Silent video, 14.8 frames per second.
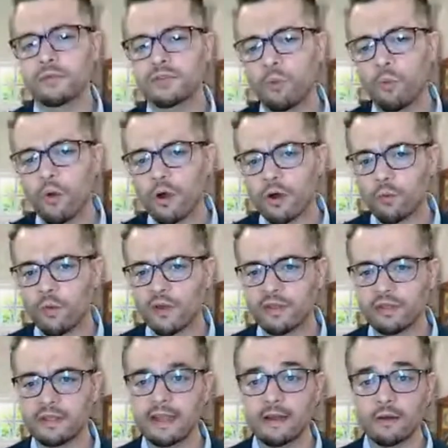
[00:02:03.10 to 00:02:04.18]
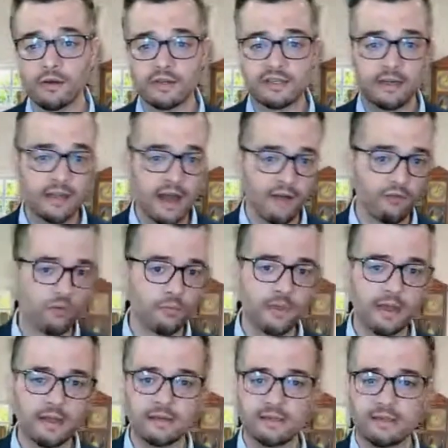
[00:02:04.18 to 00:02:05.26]
work with leaders in
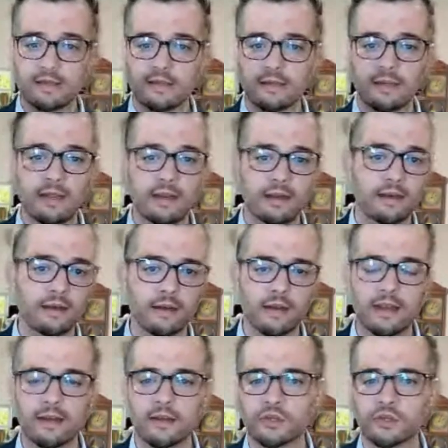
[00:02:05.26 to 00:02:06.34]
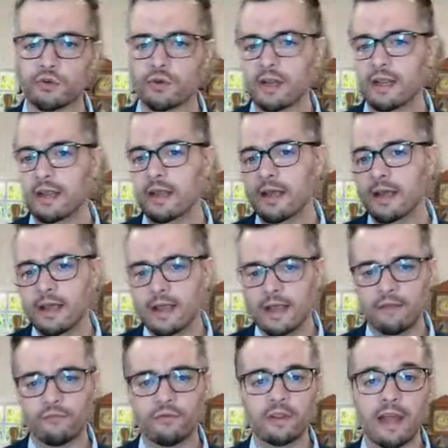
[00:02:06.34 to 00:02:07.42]
government, in industry, in
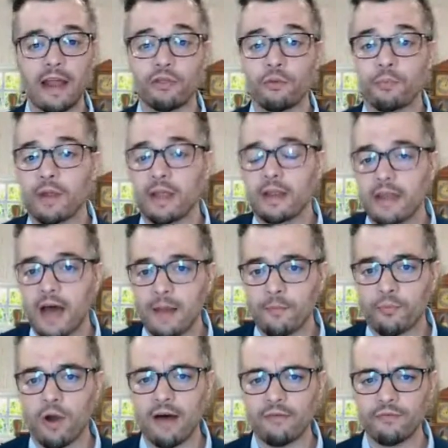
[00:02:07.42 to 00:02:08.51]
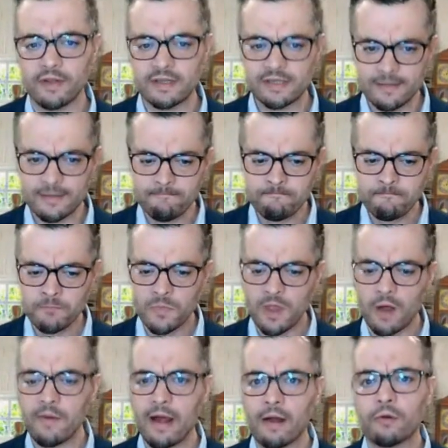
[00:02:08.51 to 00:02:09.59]
philanthropy and nonprofits
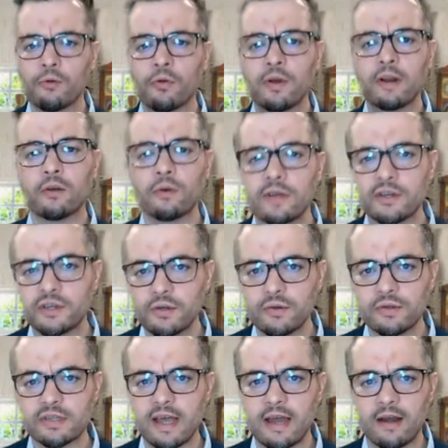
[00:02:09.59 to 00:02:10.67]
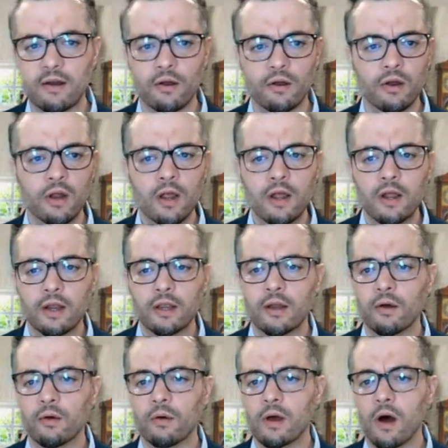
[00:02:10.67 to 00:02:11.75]
around critical issues that are,
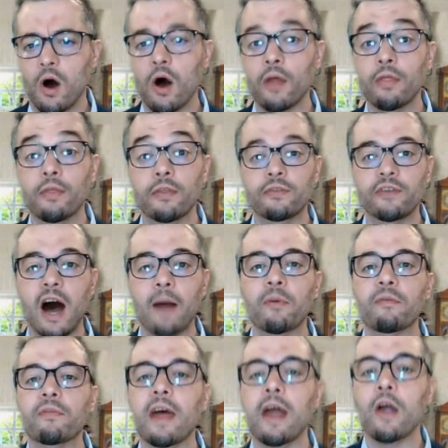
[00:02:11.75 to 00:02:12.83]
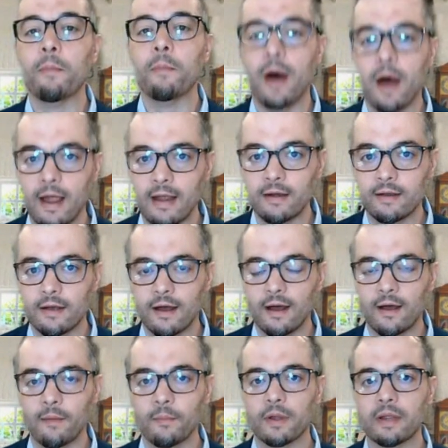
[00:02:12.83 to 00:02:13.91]
on top of their mind,
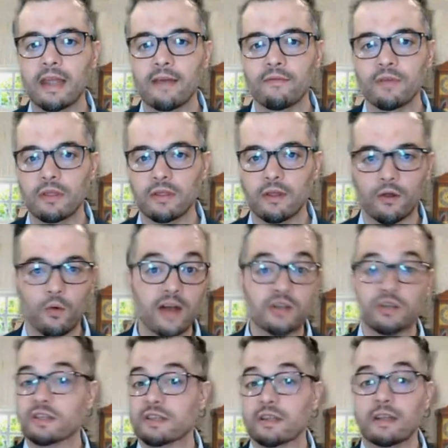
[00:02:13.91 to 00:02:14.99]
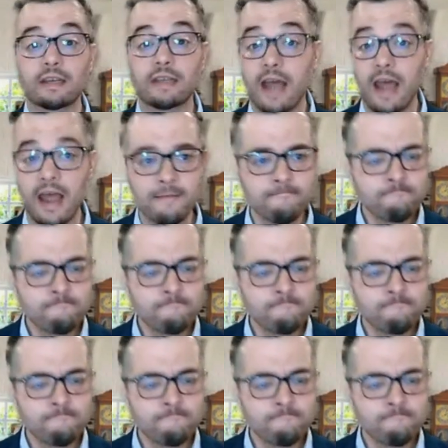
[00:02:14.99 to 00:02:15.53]
given the questions of the day.